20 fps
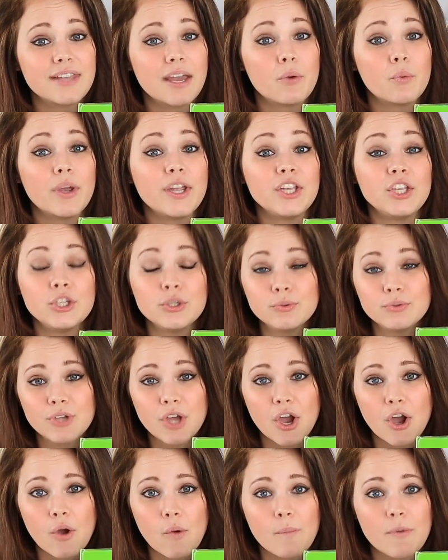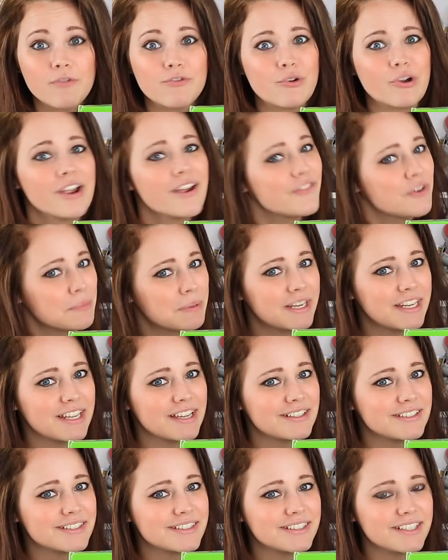That way you know before everybody
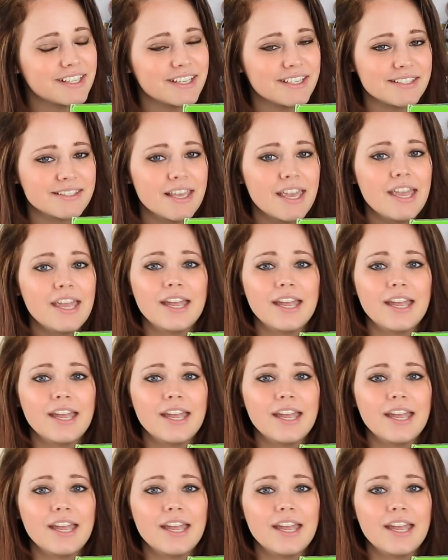else does,